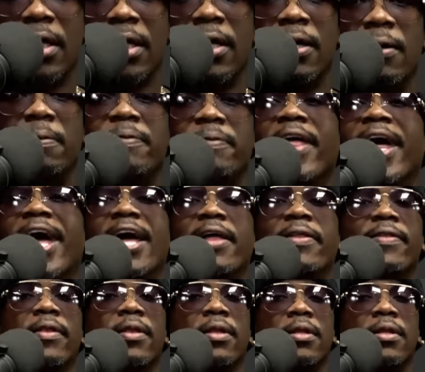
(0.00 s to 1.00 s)

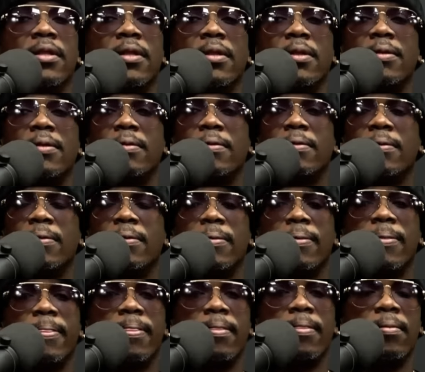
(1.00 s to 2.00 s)
that
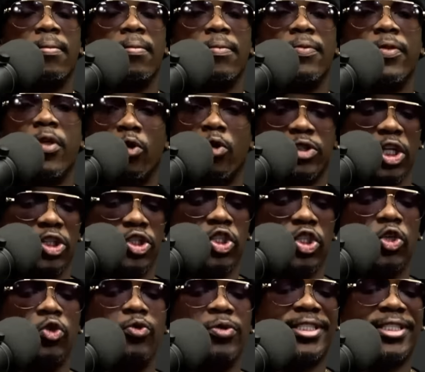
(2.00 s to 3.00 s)
those are
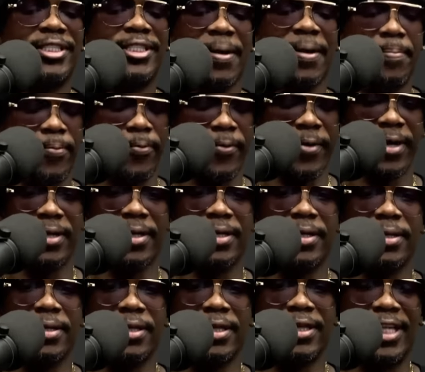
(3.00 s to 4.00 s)
two separate
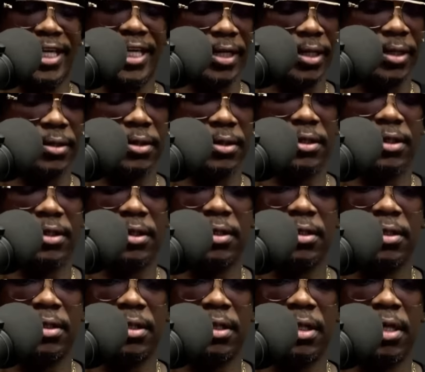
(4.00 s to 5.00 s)
things.
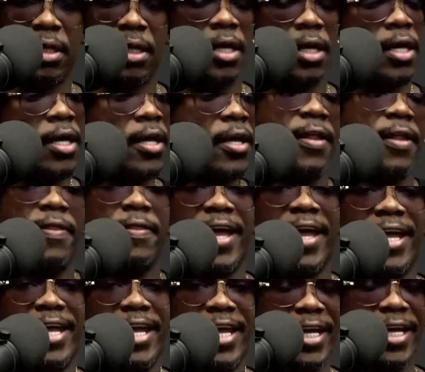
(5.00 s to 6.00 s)
That
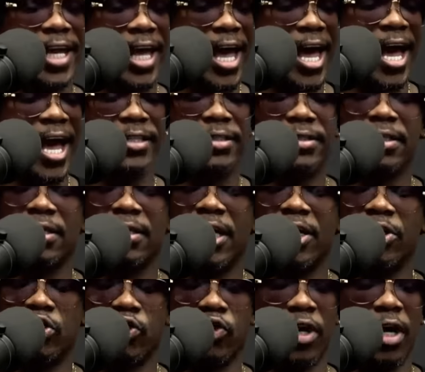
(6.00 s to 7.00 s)
he got
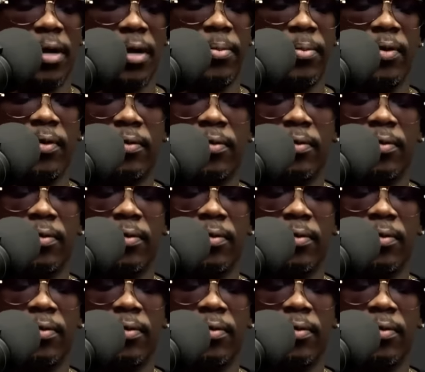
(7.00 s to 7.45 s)
in trouble